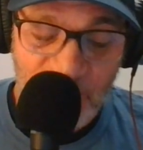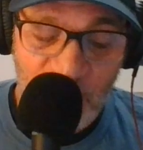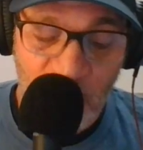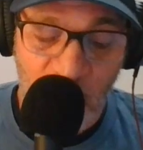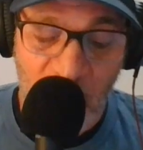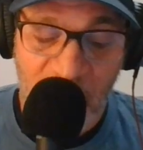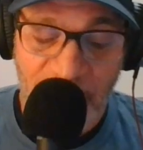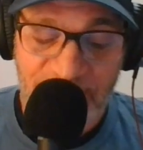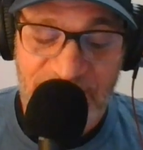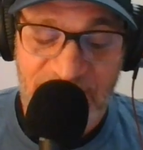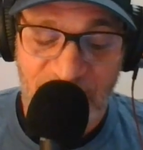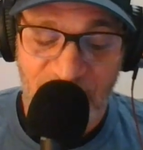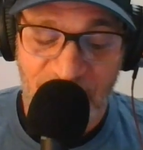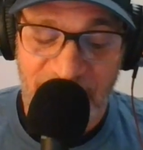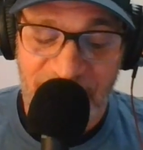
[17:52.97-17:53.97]
robbed
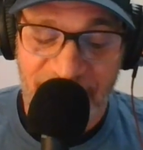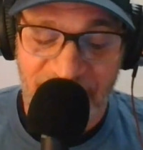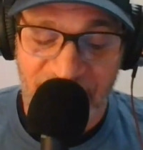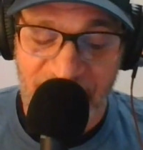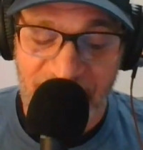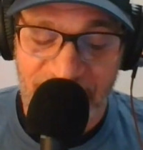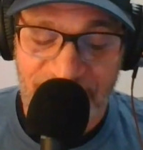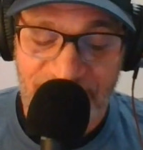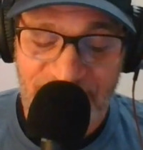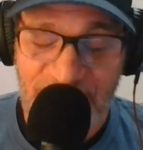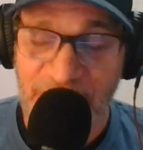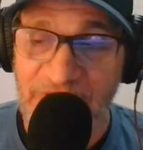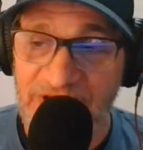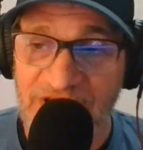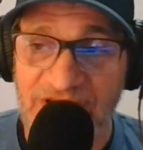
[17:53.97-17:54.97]
someone for
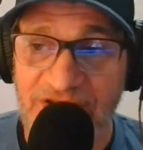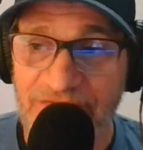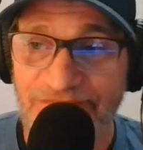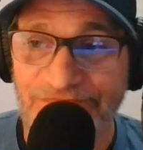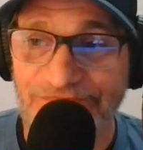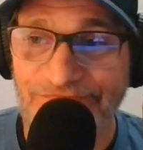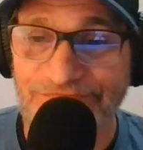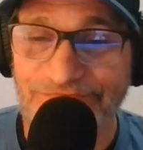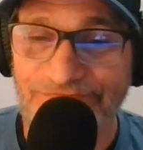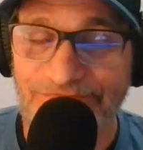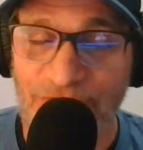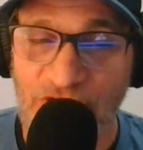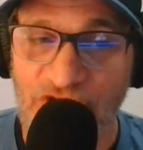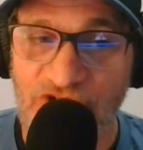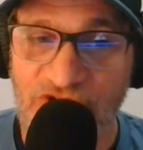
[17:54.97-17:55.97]
some money and
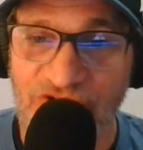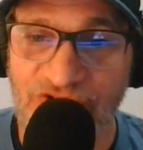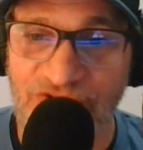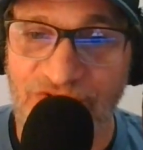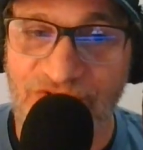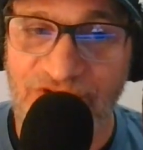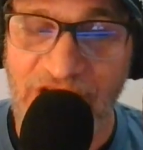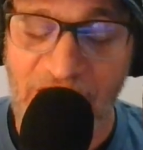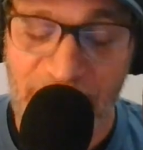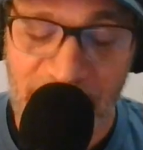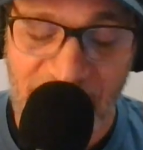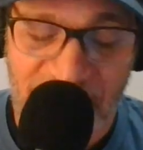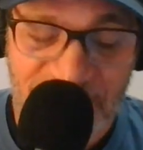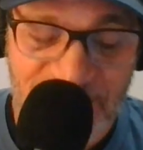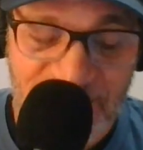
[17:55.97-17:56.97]
murdered and
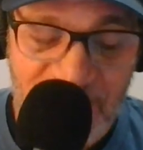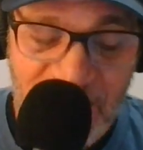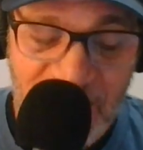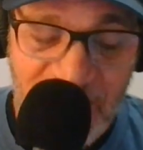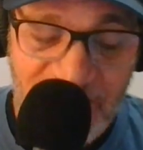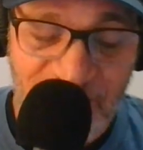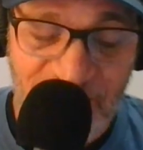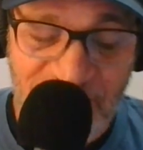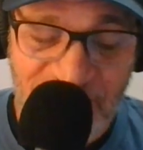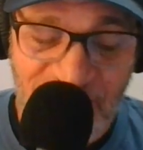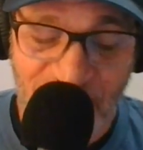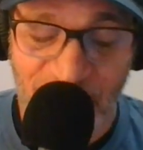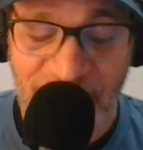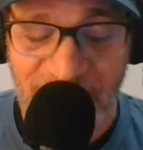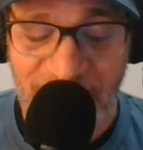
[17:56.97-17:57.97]
cannibalized. And they're like, you
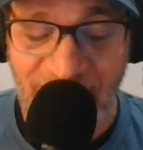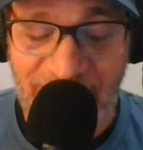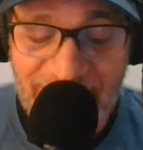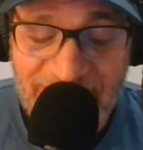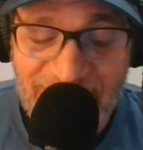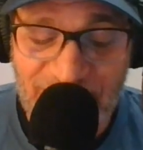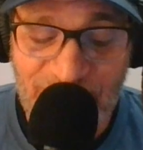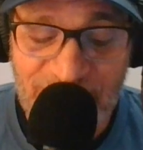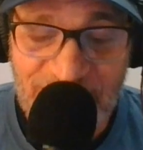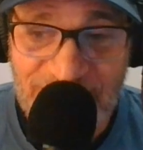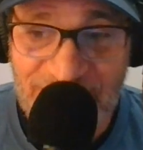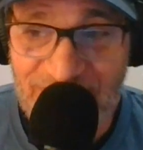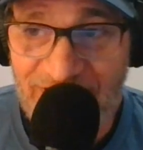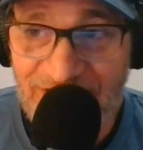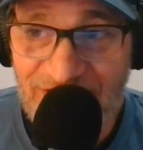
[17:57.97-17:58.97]
know what? I like doing this.
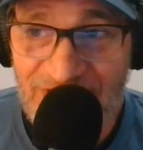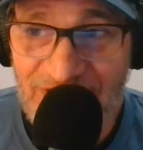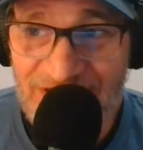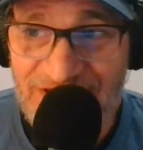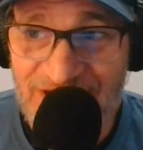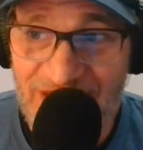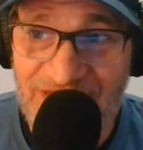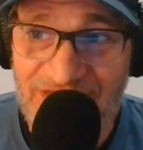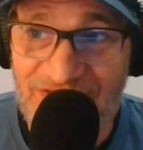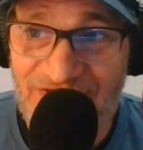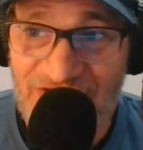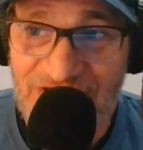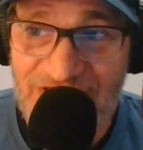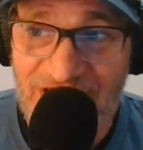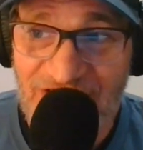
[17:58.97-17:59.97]
Do you like doing this? And
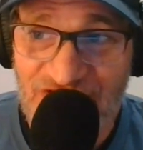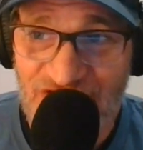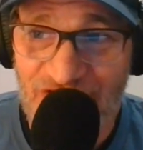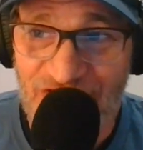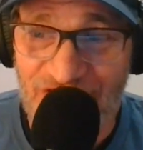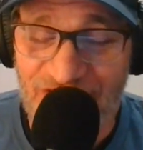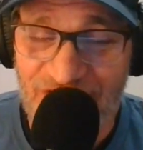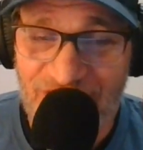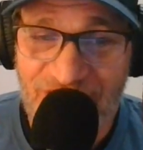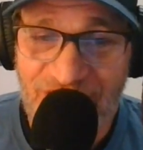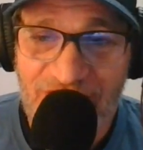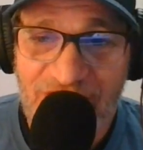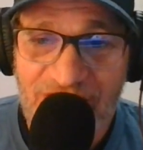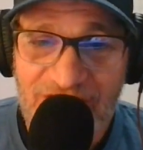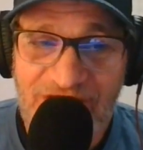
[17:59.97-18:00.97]
she said, sure.
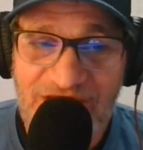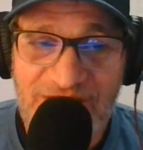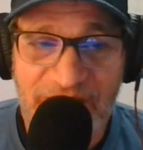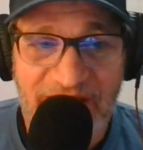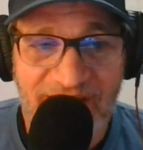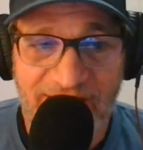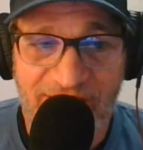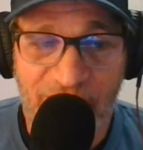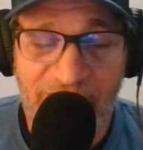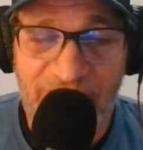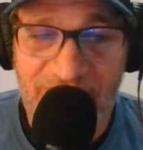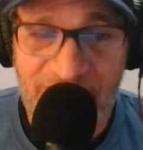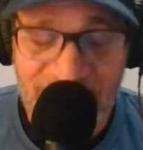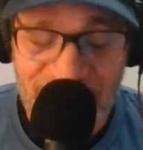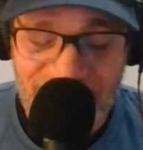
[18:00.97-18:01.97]
Let's make a
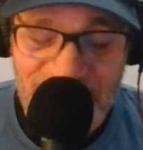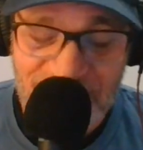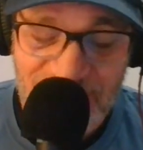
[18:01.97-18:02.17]
career out of this.